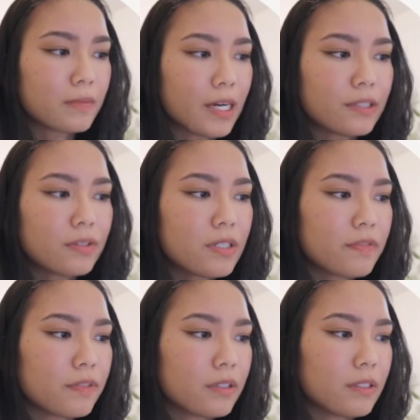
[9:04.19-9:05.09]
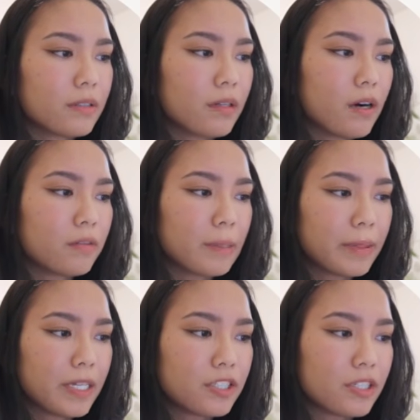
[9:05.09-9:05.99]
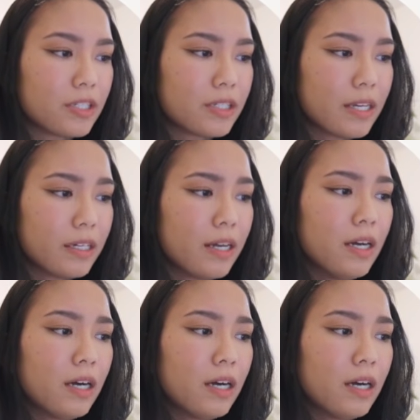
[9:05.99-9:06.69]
I do this for all my pages, and